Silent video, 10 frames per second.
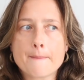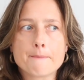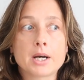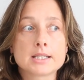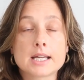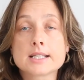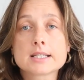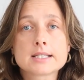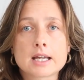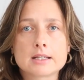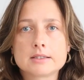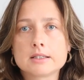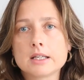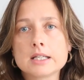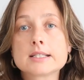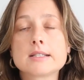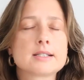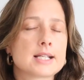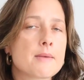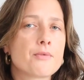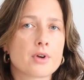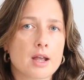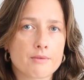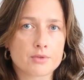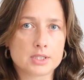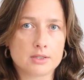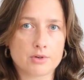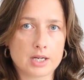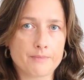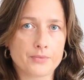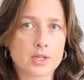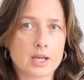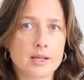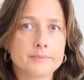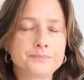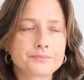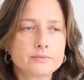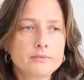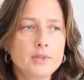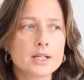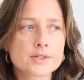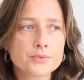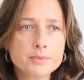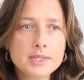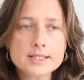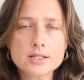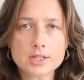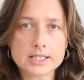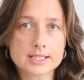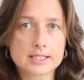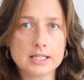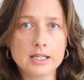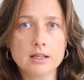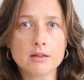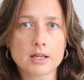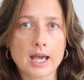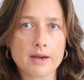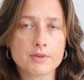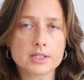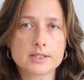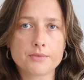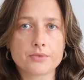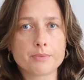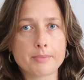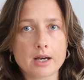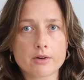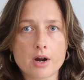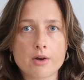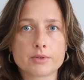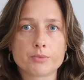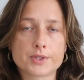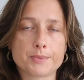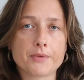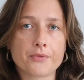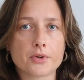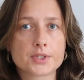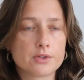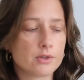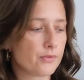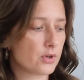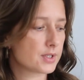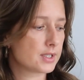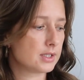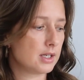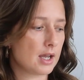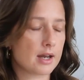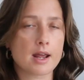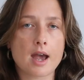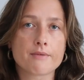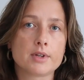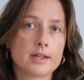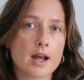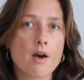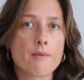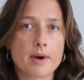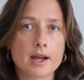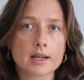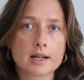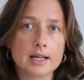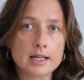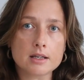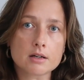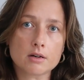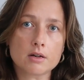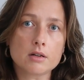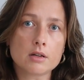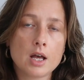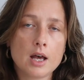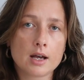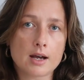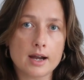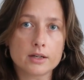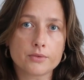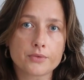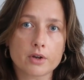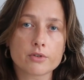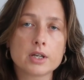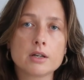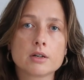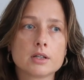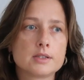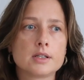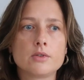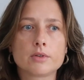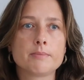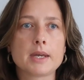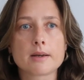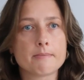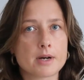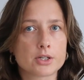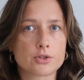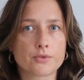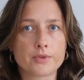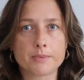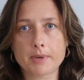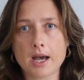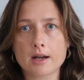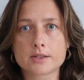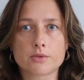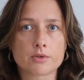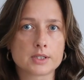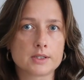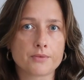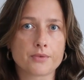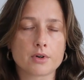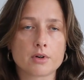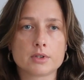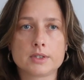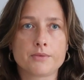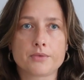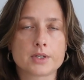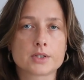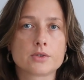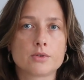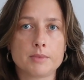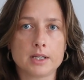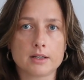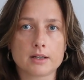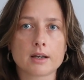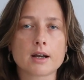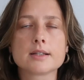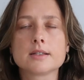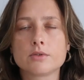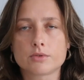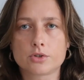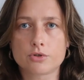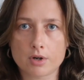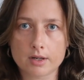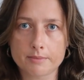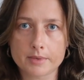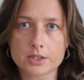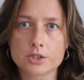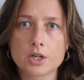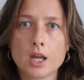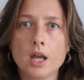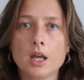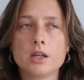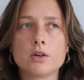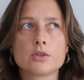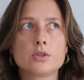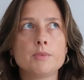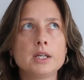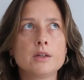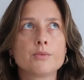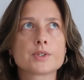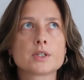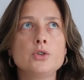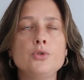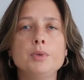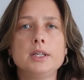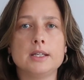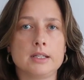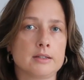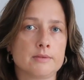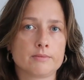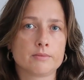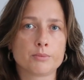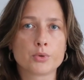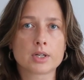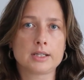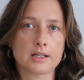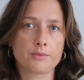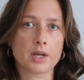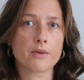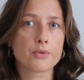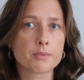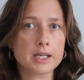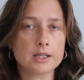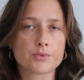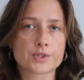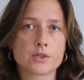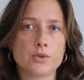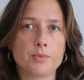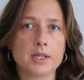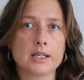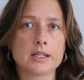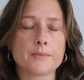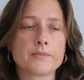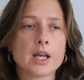But as I said, it's the same for every degree, okay? So for me, as you can see, having a different background with my first university and having now my clinical kind of career did not make much of impact or a difference to me. Like, I did not struggle much. You know, to me, it was a new beginning. Put it that way. For me, it was a new beginning.